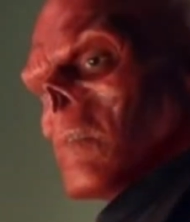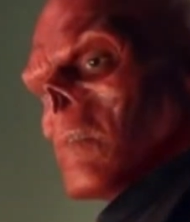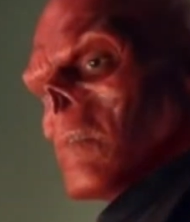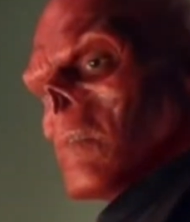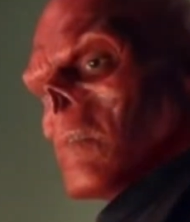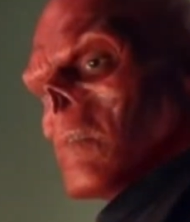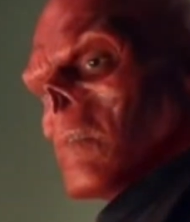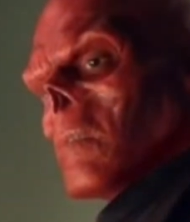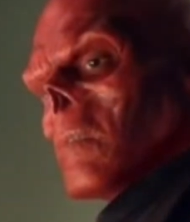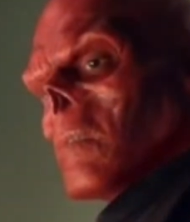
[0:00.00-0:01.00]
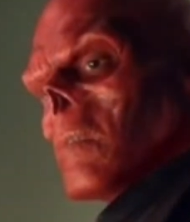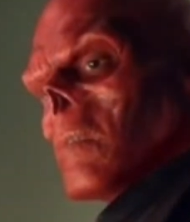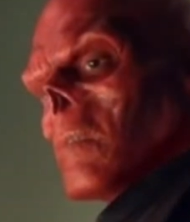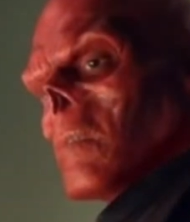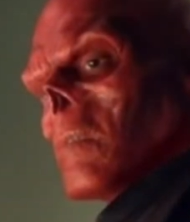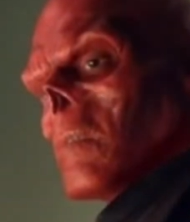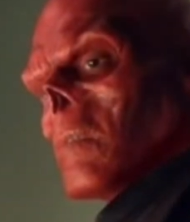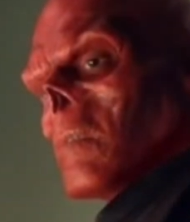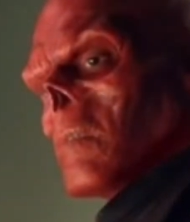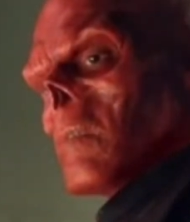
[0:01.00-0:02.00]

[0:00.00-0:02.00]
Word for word: There's only one thing that really lets it